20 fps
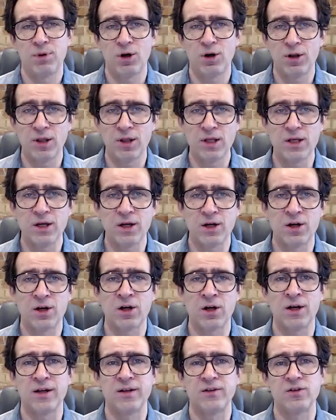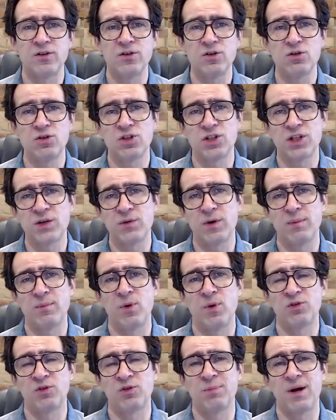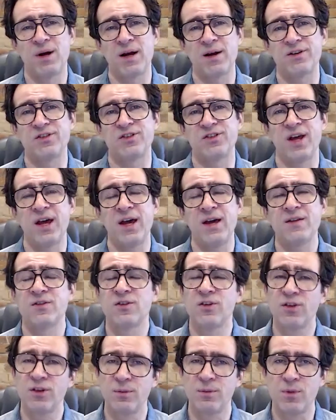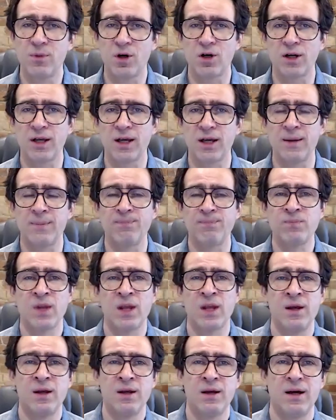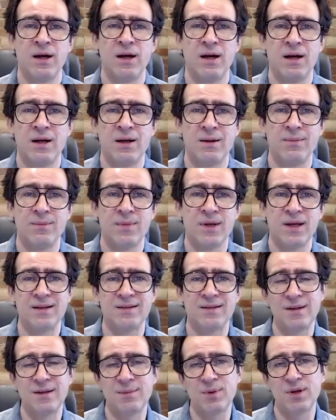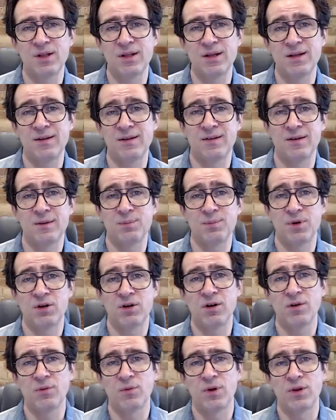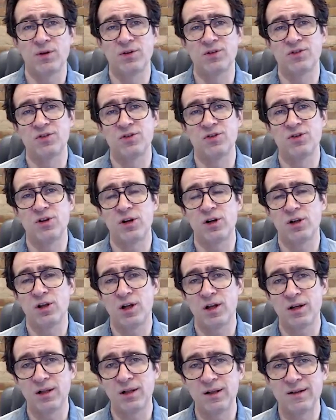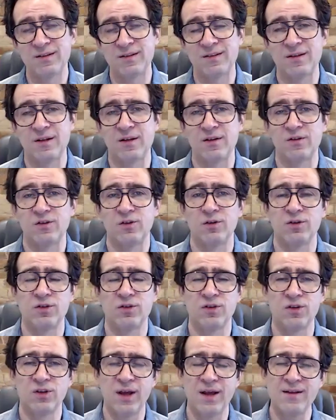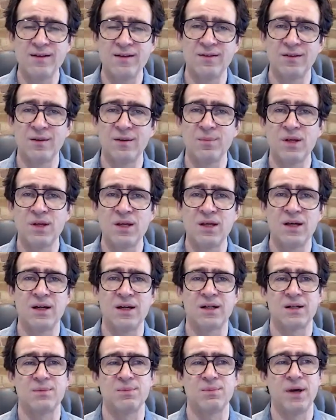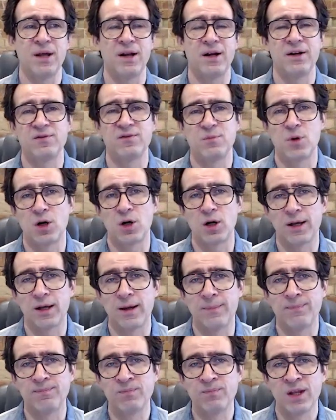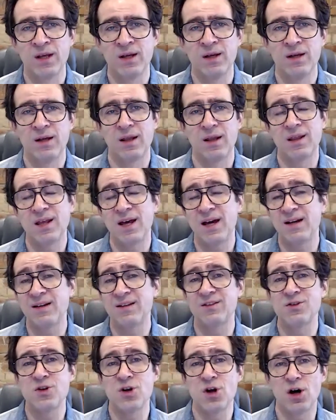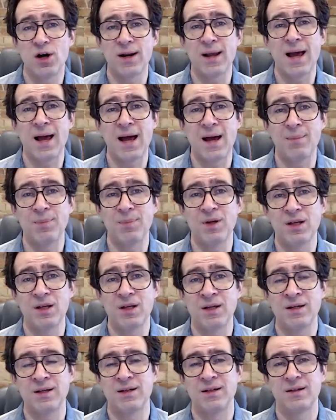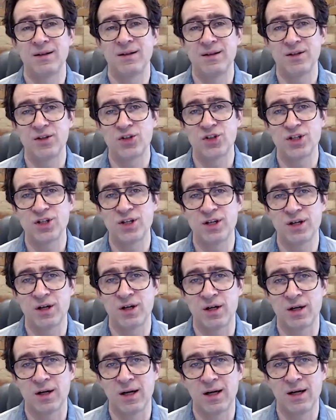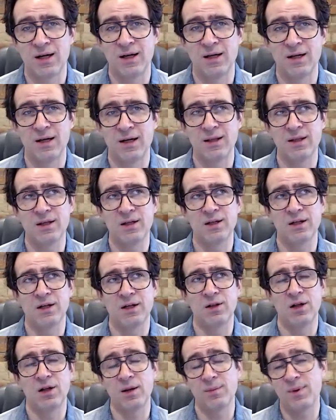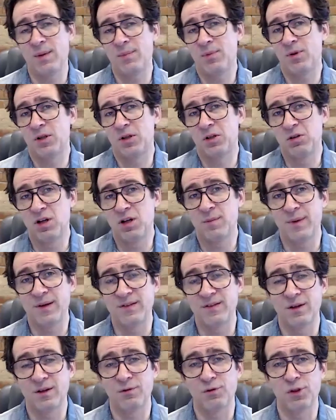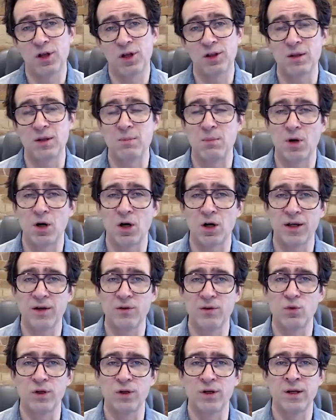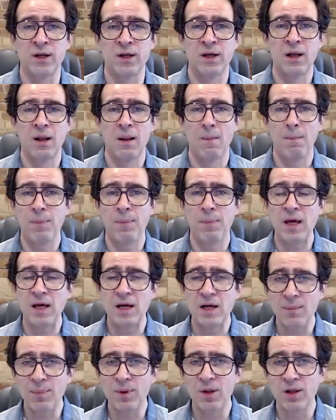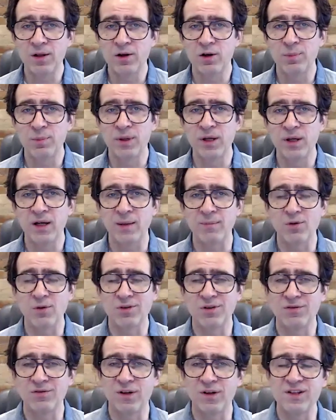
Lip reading: part of the year. It's usually when most buyers enter the market. And typically it's the period where there's not a lot of listings. So it tends to be a competitive market. That is not happening this year. I think a lot of people, including myself, thought the market would pick up a little bit. It was a